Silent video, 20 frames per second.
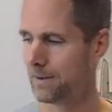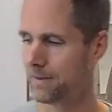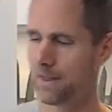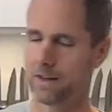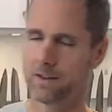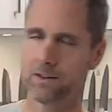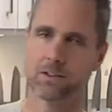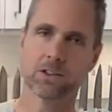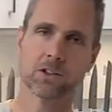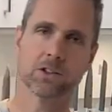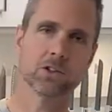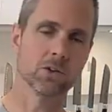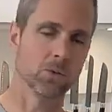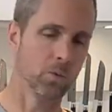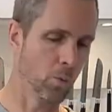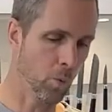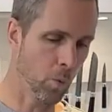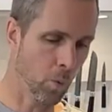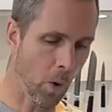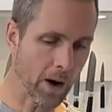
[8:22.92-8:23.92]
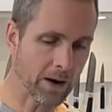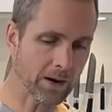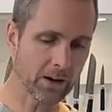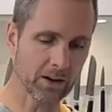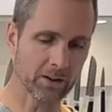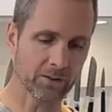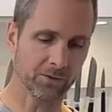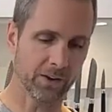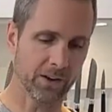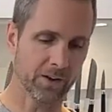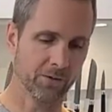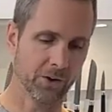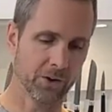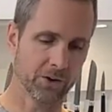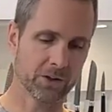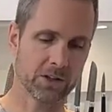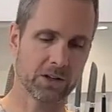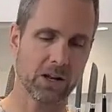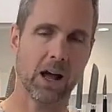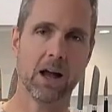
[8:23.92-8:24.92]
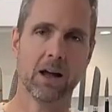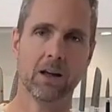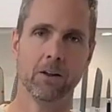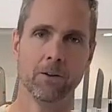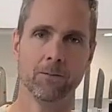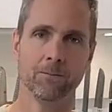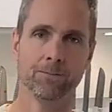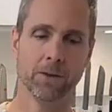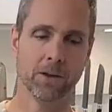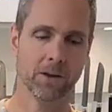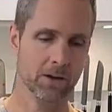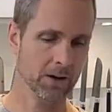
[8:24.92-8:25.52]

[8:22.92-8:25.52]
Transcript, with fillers: that is wonderfully versatile